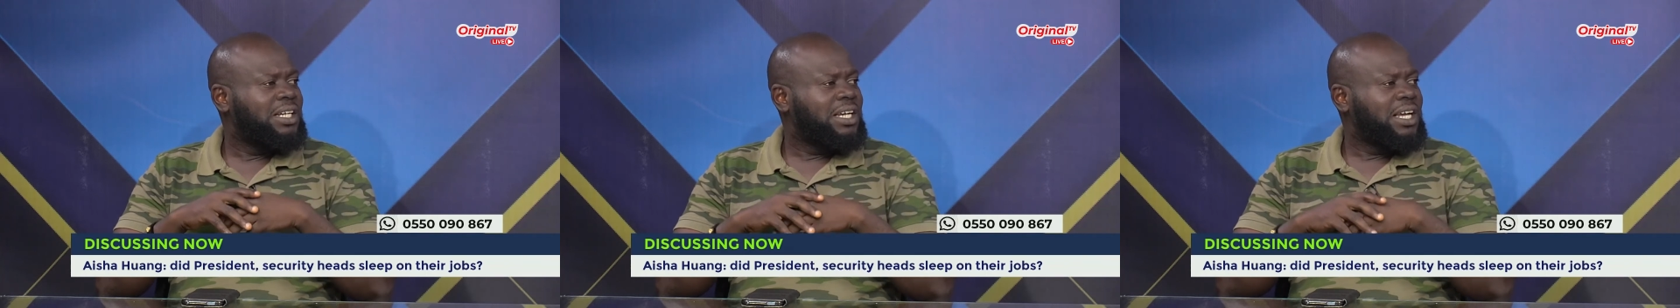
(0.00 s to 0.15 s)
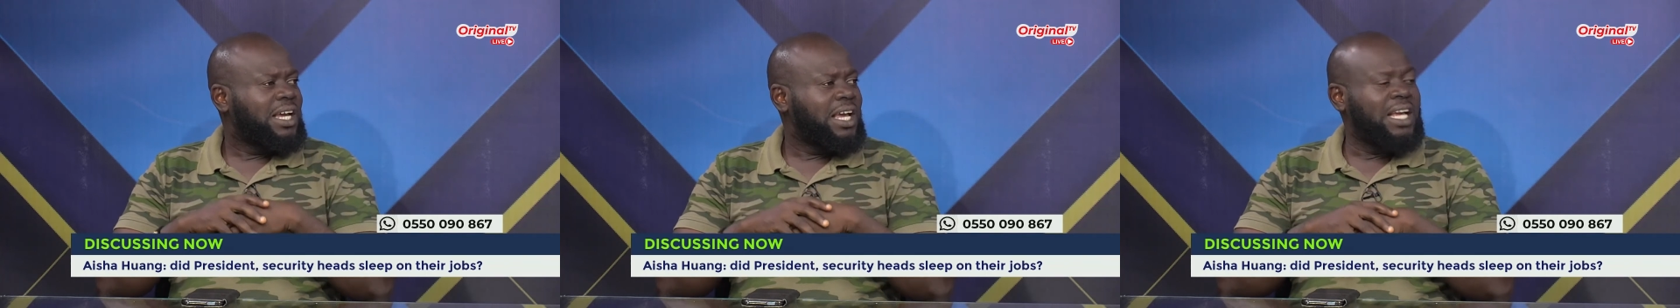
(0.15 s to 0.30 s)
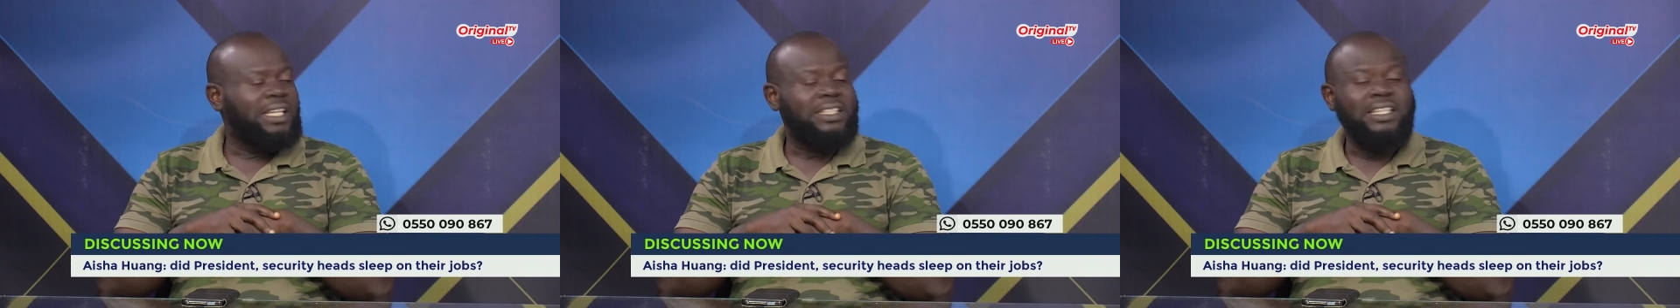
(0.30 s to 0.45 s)

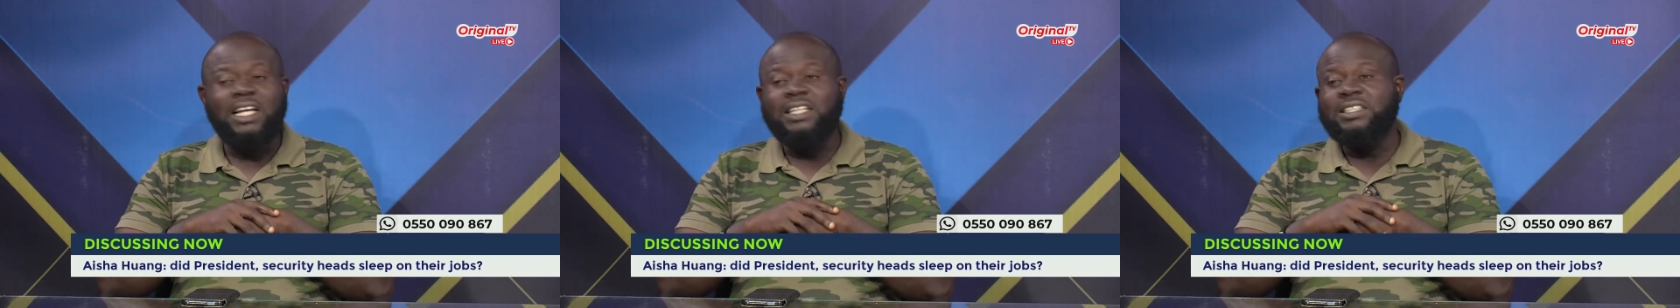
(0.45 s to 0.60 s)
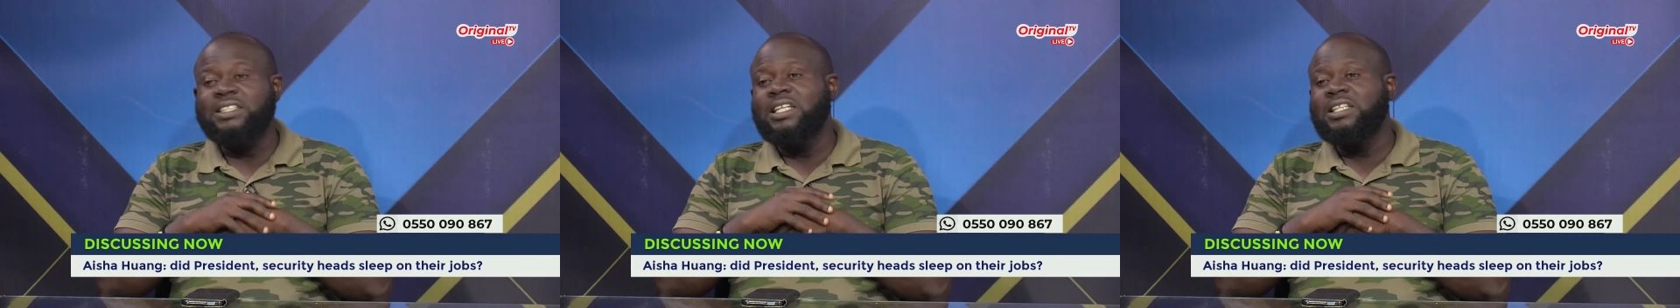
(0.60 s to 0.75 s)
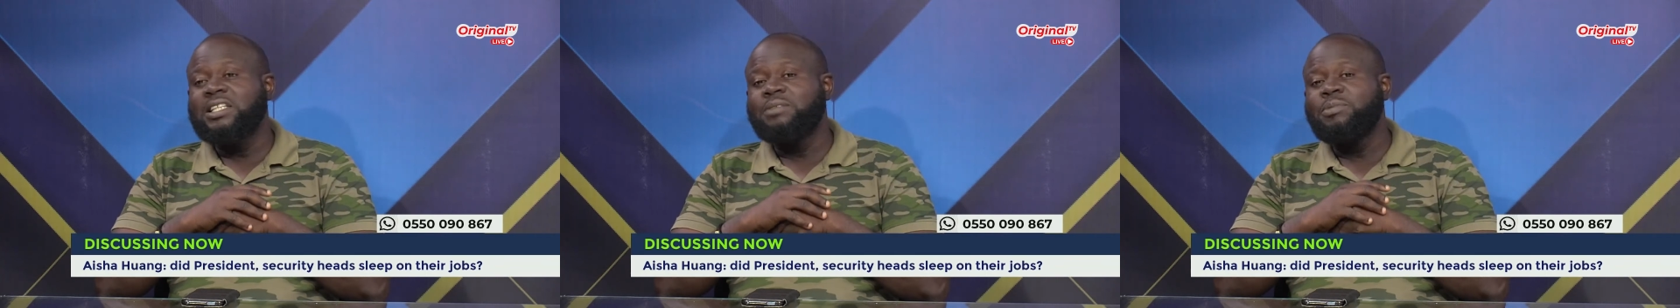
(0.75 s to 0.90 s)
External
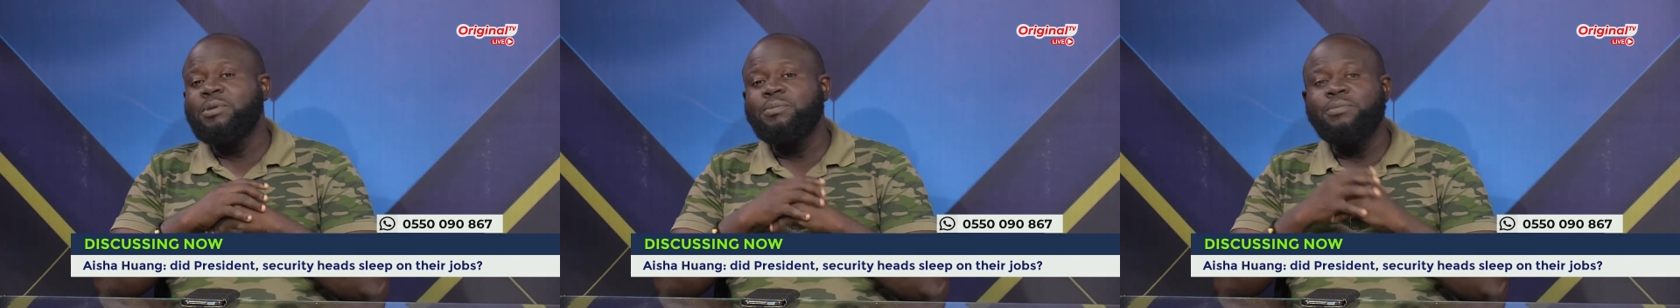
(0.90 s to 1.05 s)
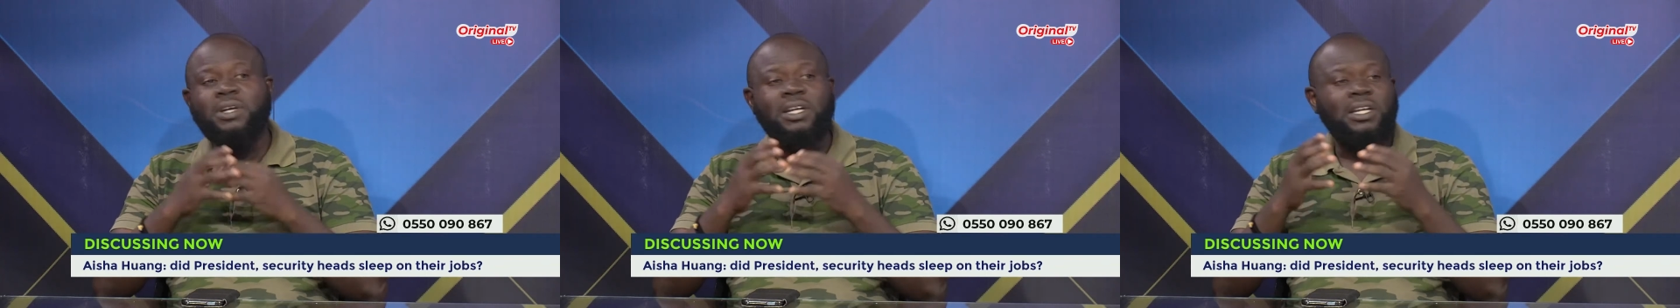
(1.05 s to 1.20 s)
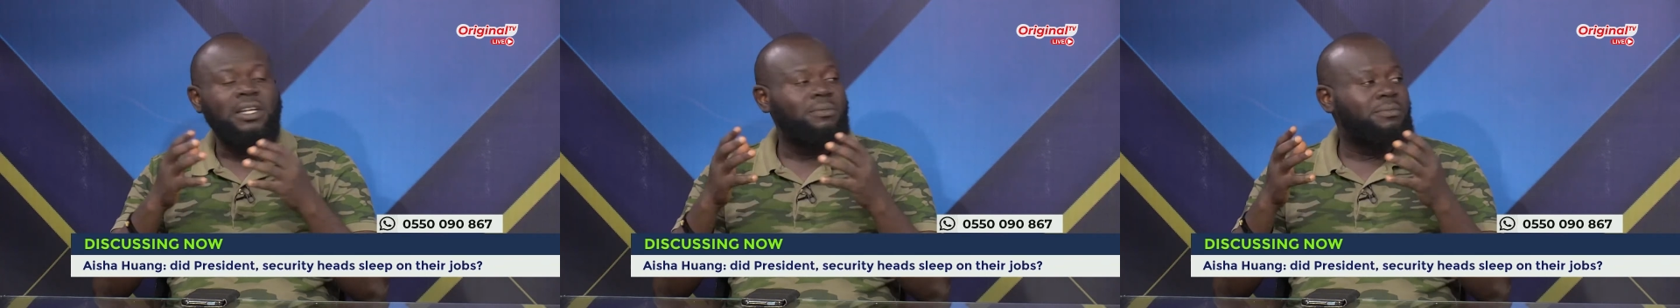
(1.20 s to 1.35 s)
Security will
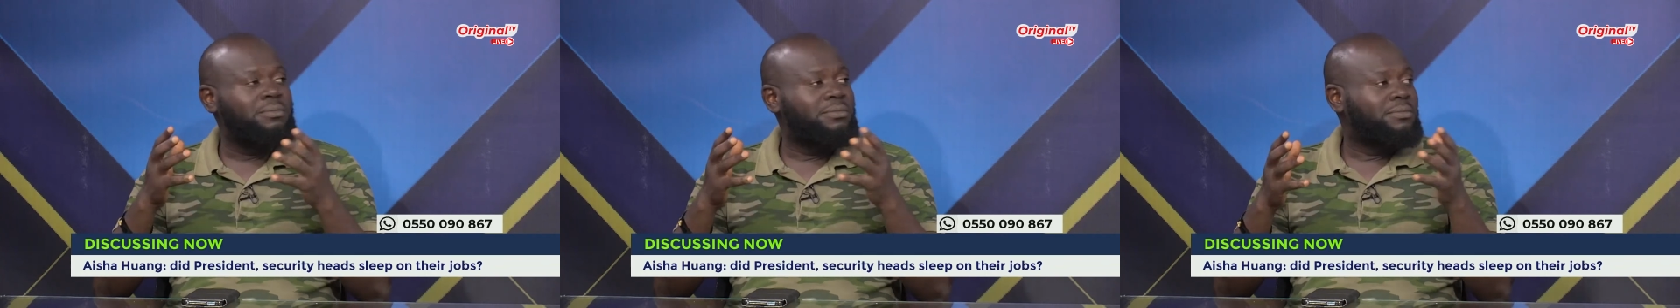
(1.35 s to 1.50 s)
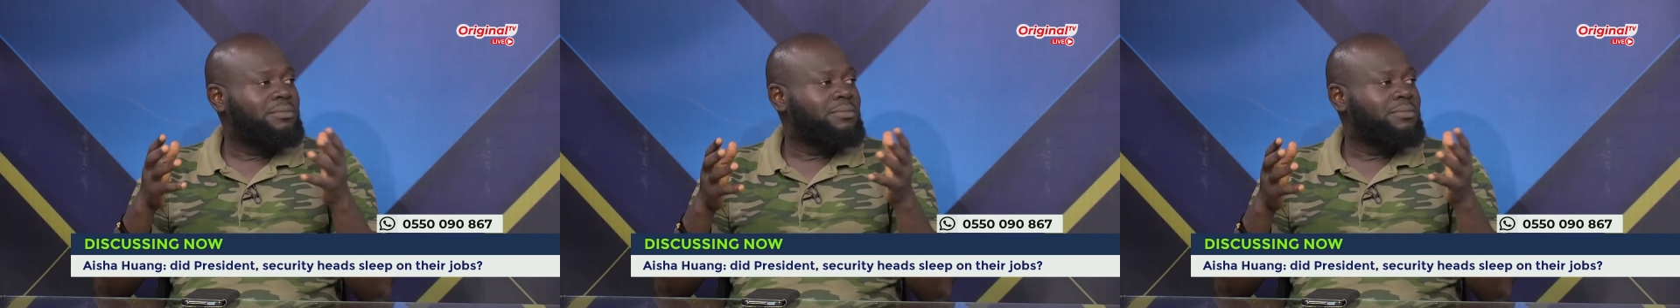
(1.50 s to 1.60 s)
bring him,